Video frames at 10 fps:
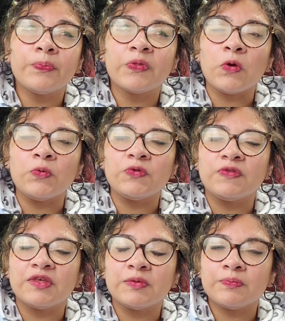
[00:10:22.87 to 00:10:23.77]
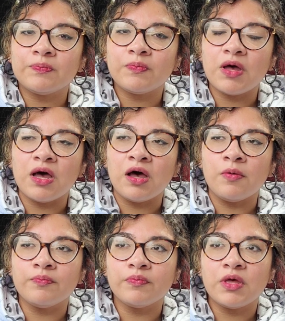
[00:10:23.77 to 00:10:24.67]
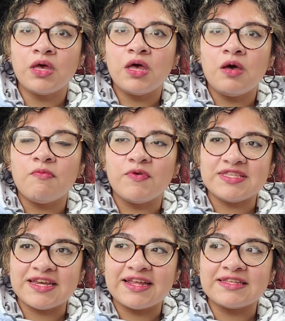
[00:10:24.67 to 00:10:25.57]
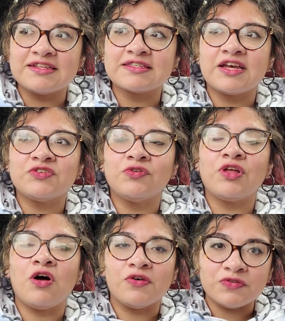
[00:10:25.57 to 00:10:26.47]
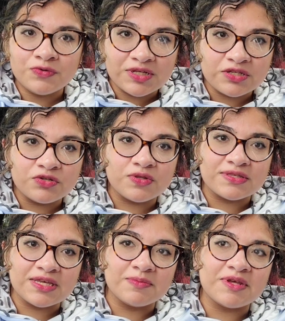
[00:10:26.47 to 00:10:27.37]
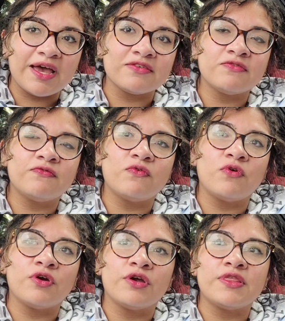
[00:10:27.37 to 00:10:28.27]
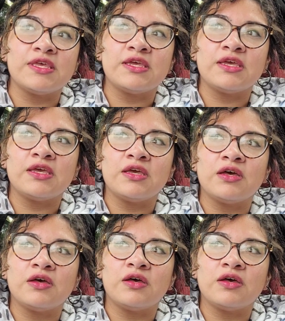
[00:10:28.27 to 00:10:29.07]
So we'll see. But once I get that scheduled, I'll also need to do the same test for the